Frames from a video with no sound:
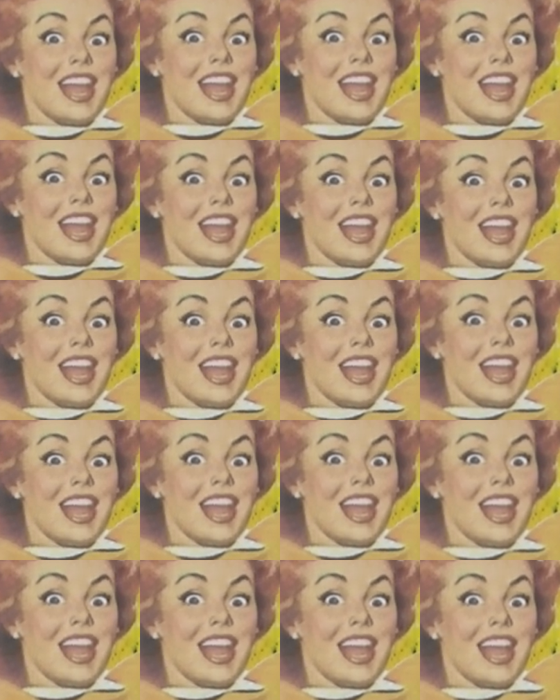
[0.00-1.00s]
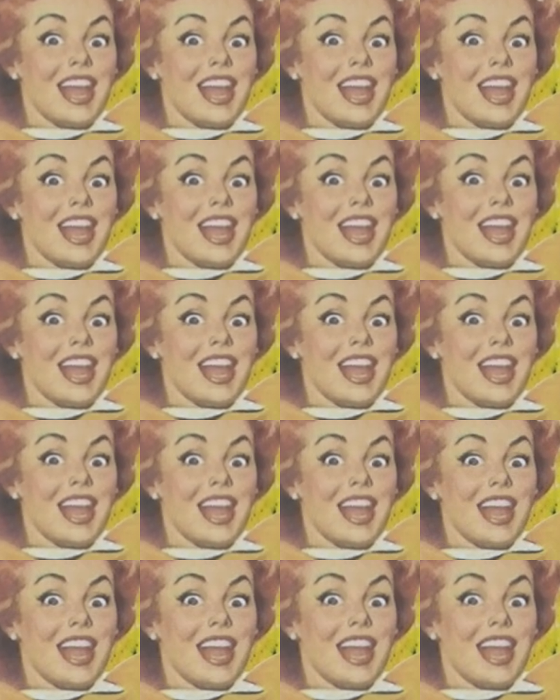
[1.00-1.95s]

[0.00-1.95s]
(no one is talking)